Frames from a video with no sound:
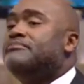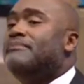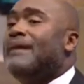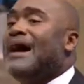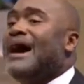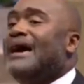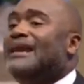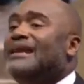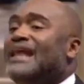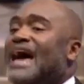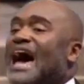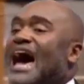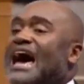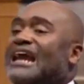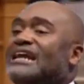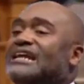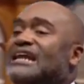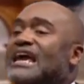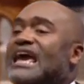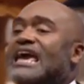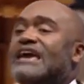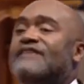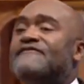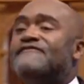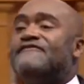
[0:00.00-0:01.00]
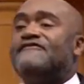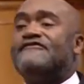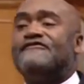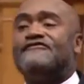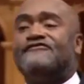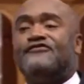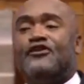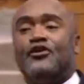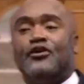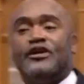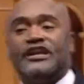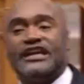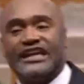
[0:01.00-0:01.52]
and a
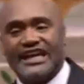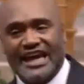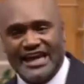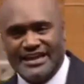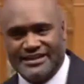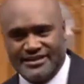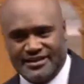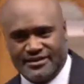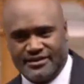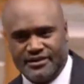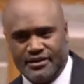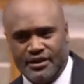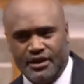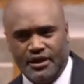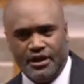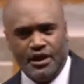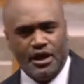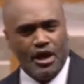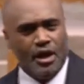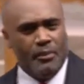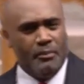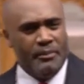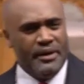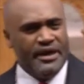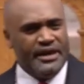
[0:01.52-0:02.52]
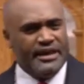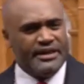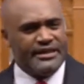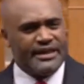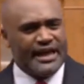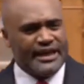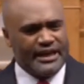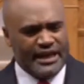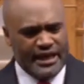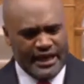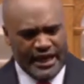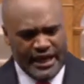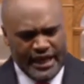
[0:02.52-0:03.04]
fornicator, meaning that
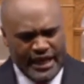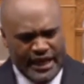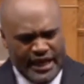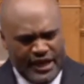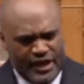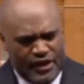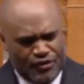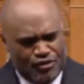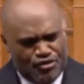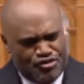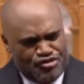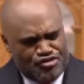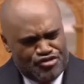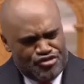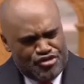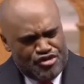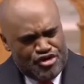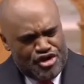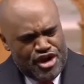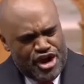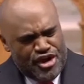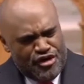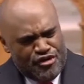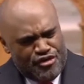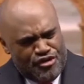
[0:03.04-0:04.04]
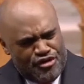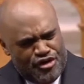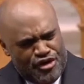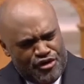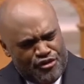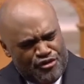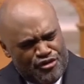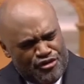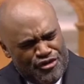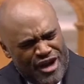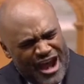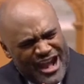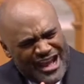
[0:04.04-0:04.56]
he, he, he,
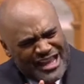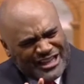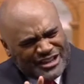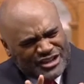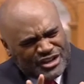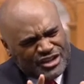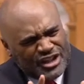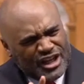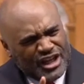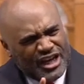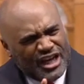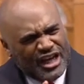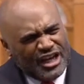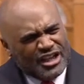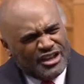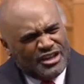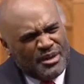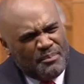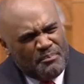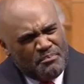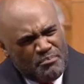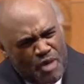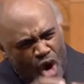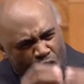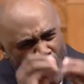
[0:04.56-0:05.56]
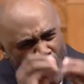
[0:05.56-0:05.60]
relished the momentary